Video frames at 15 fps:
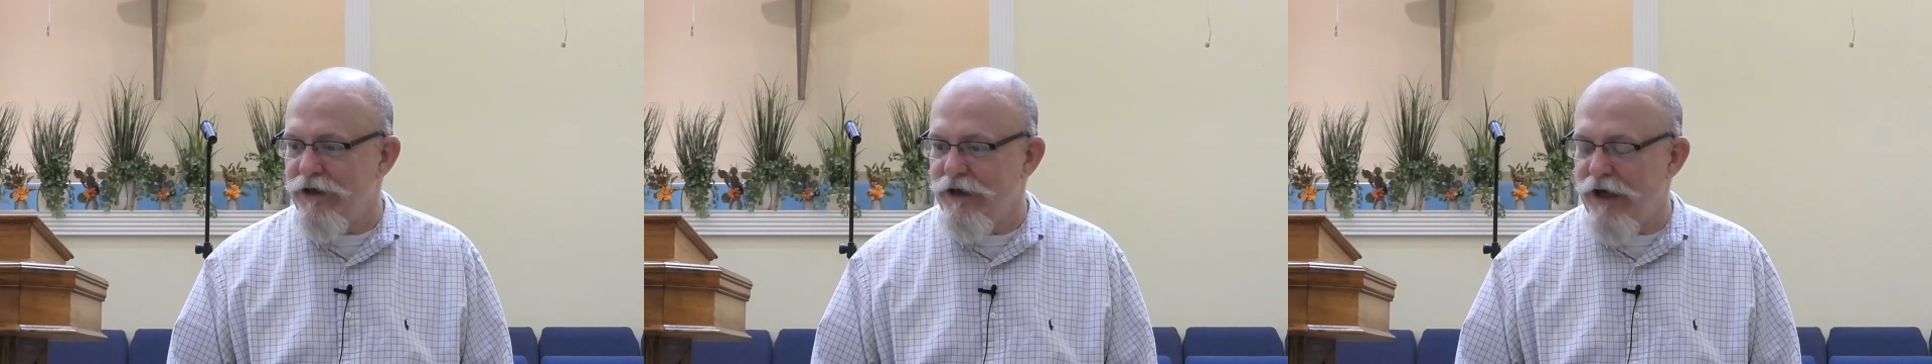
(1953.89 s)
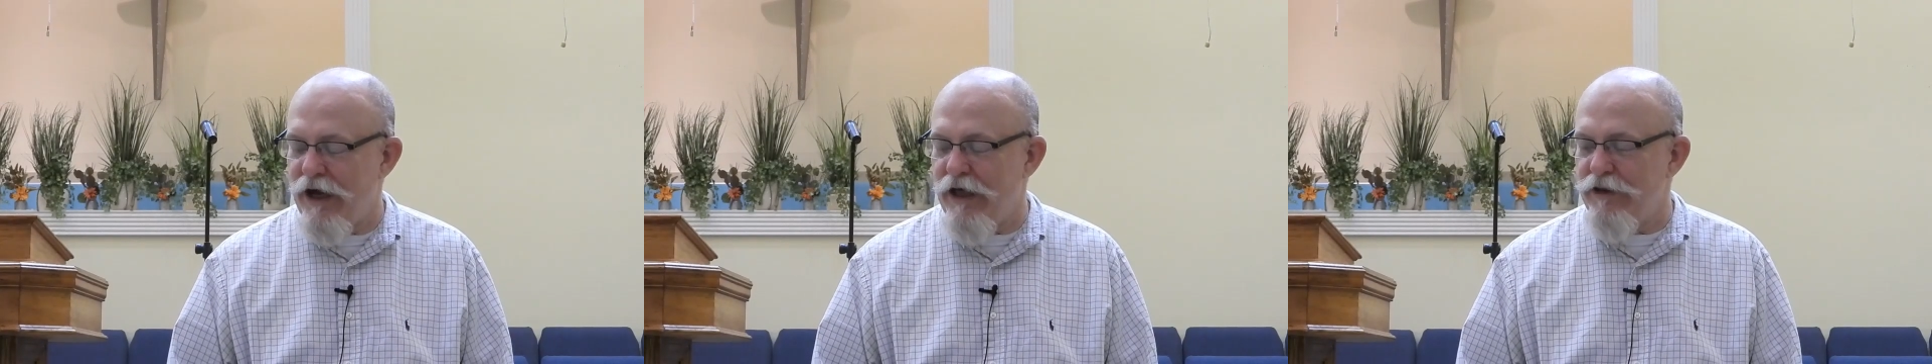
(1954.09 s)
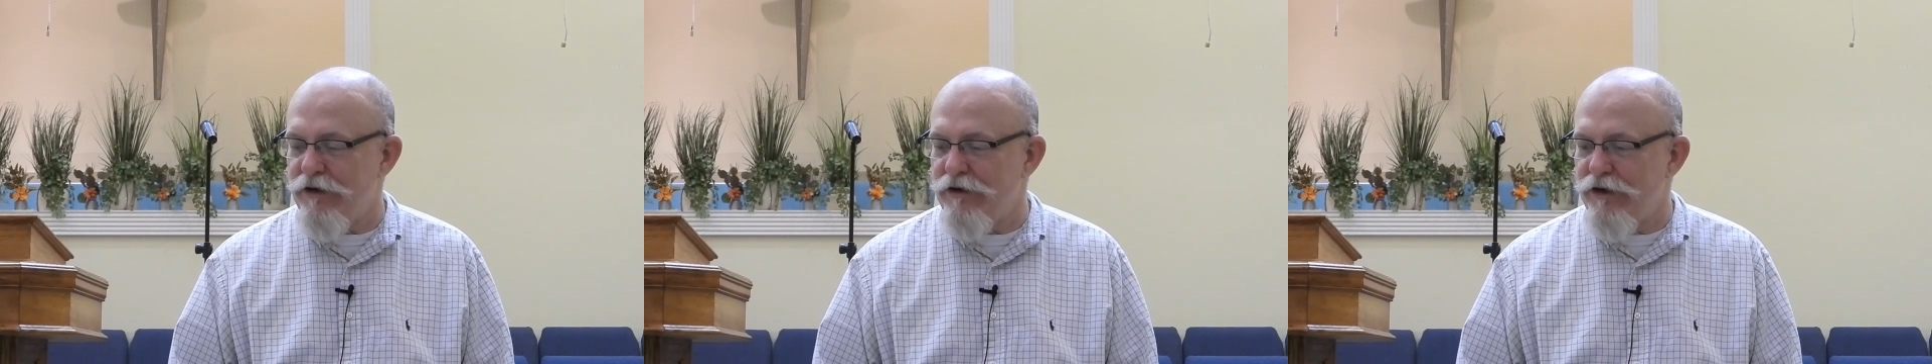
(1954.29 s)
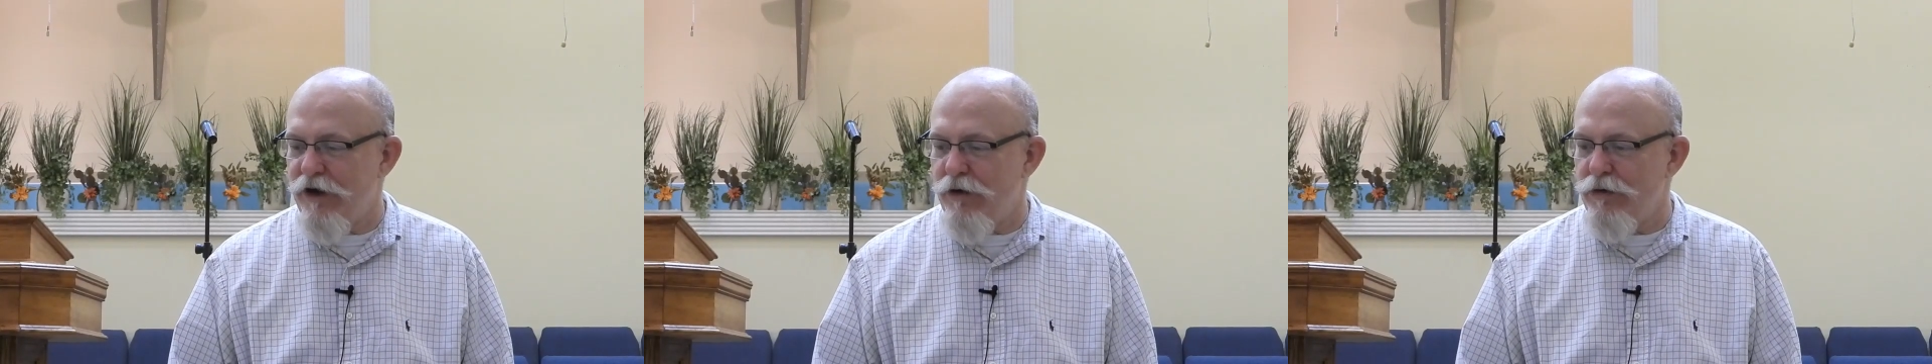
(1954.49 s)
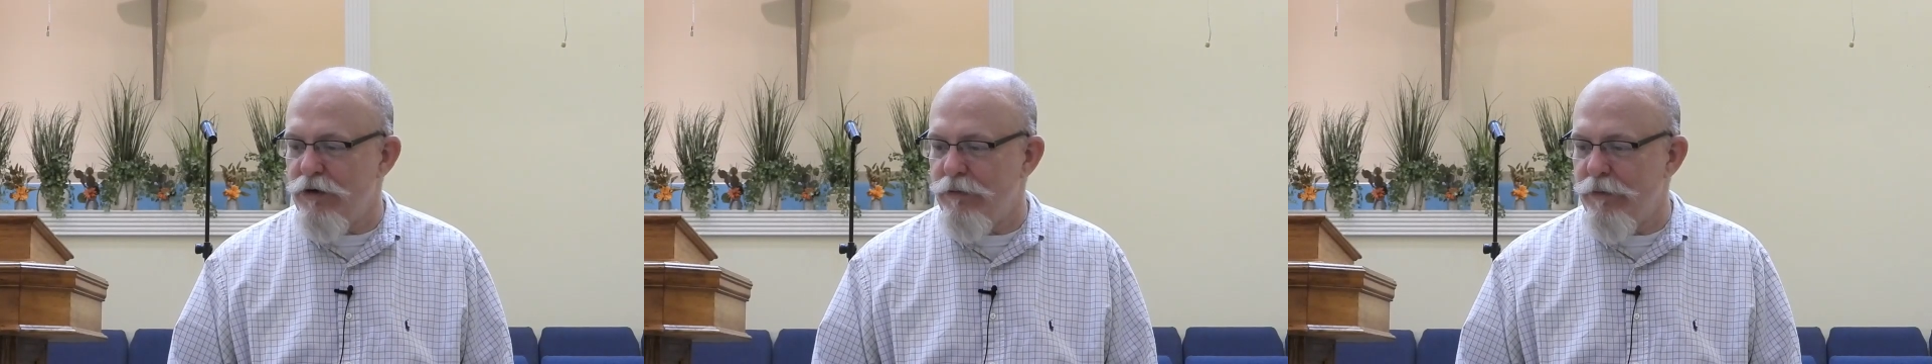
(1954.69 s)
how they're
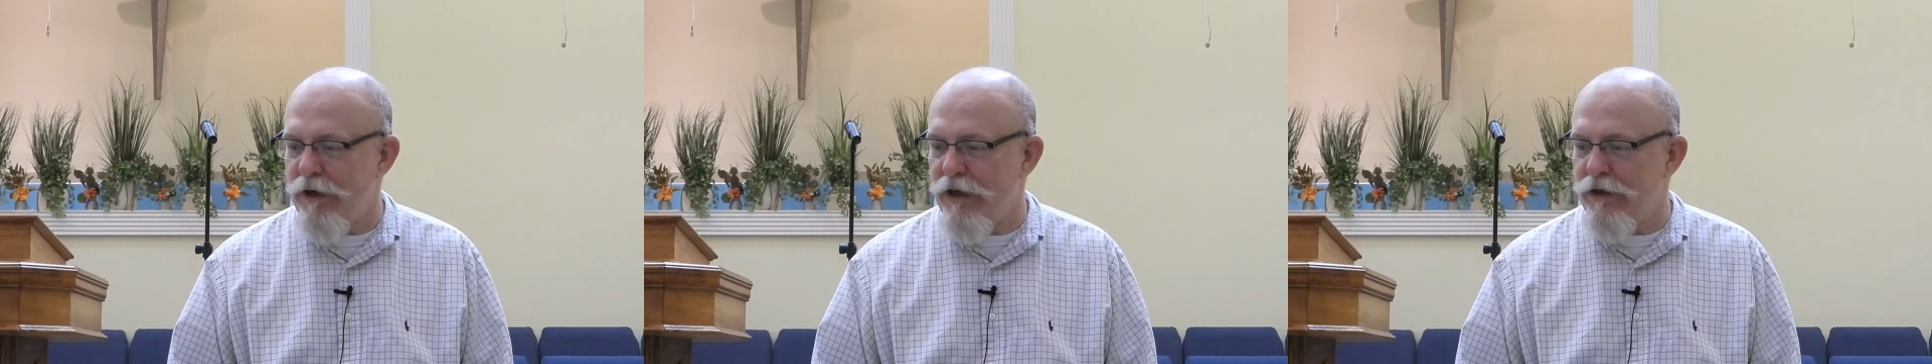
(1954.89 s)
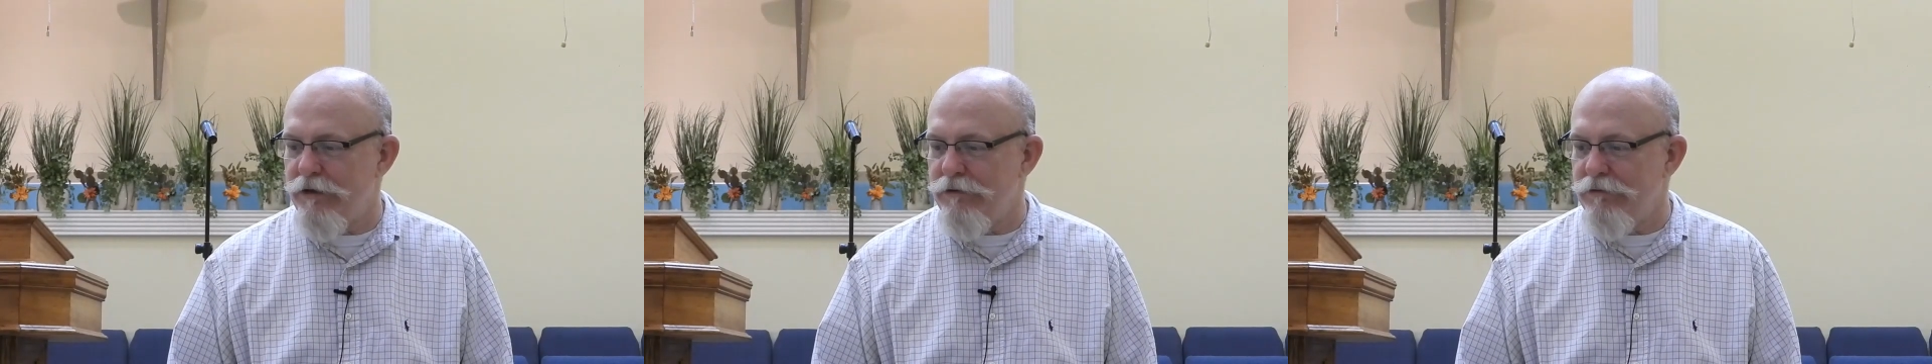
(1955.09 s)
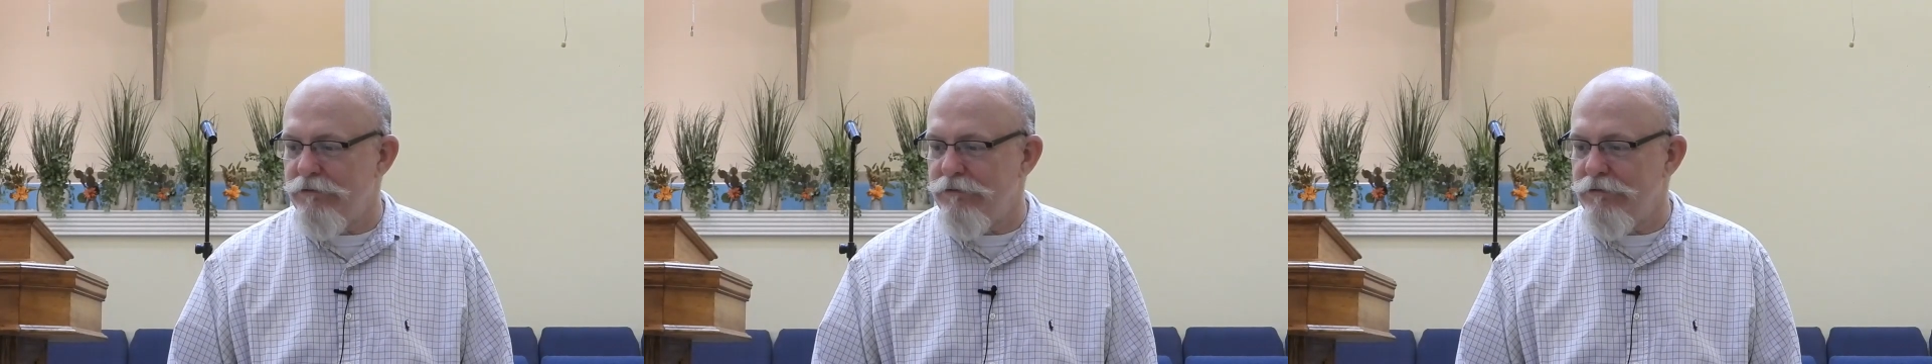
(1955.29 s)
talking about,